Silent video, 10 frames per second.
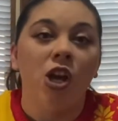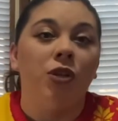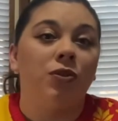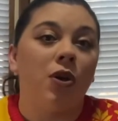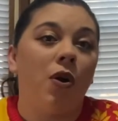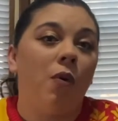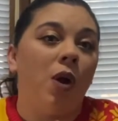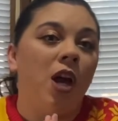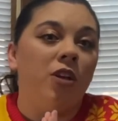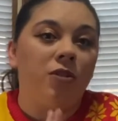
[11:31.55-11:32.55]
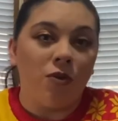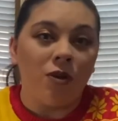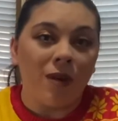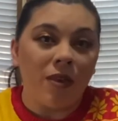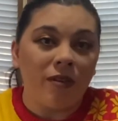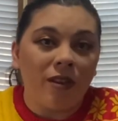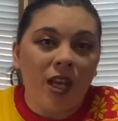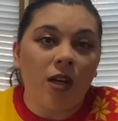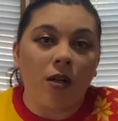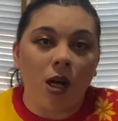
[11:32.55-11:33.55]
So sooner rather than
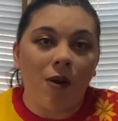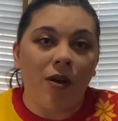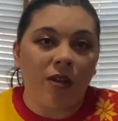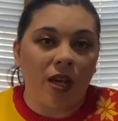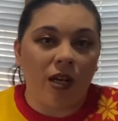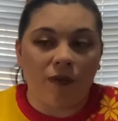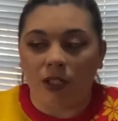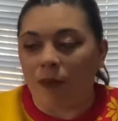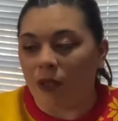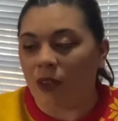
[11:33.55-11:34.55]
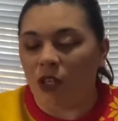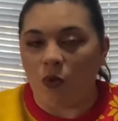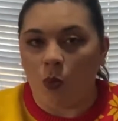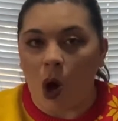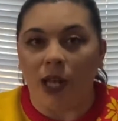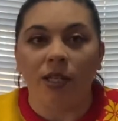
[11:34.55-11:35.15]
later, go out and get it if it's something that you want.